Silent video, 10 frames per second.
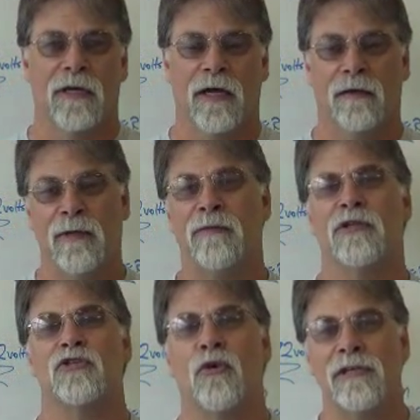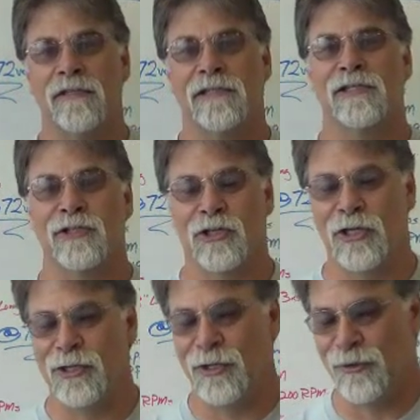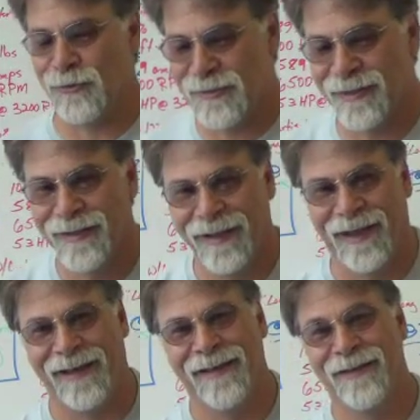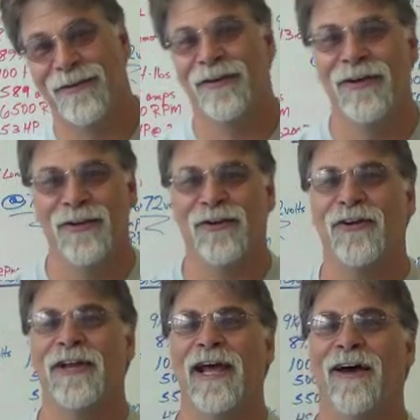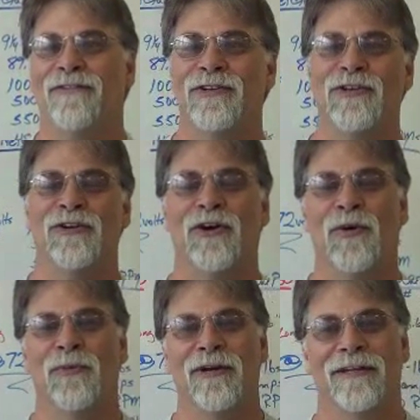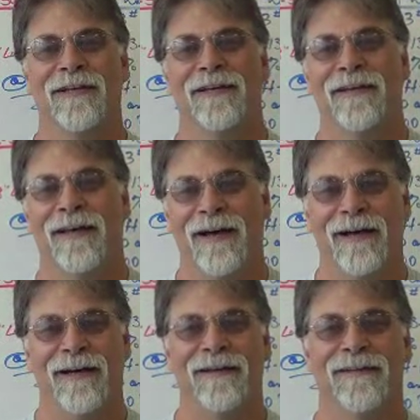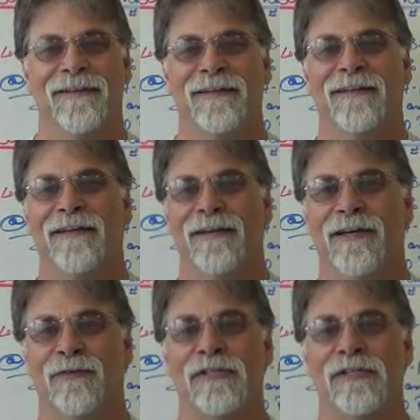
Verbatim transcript: Uh, maybe the choices isn't good news. You're going to have to do your homework. Uh, it